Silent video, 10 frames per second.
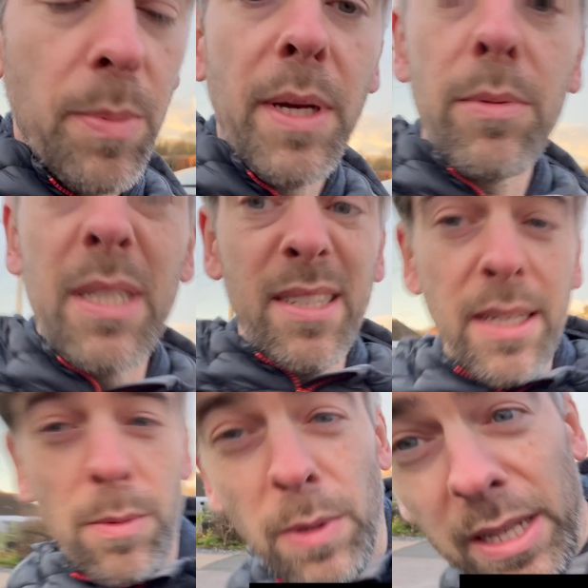be able to
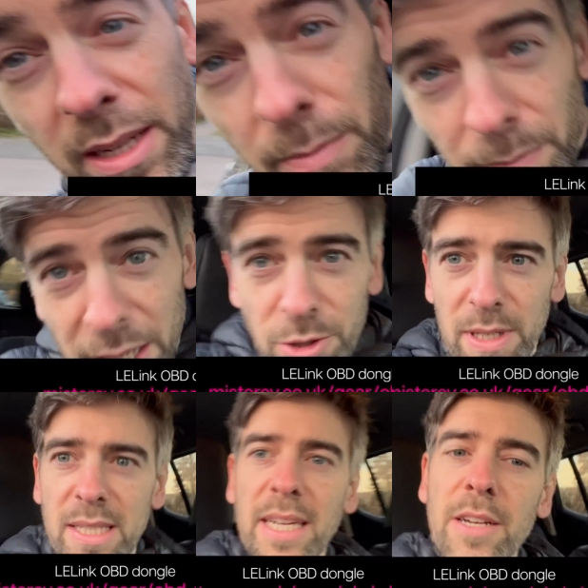see what the
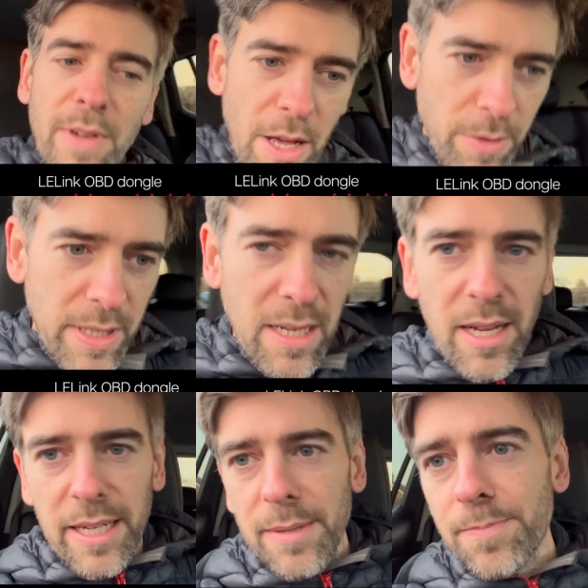battery state of health is
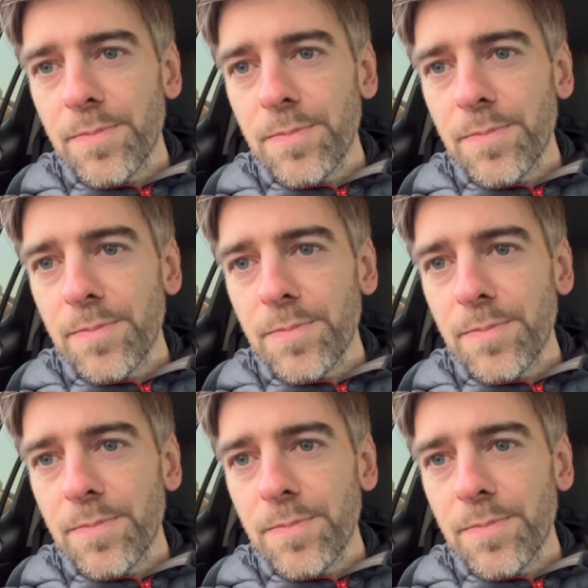like.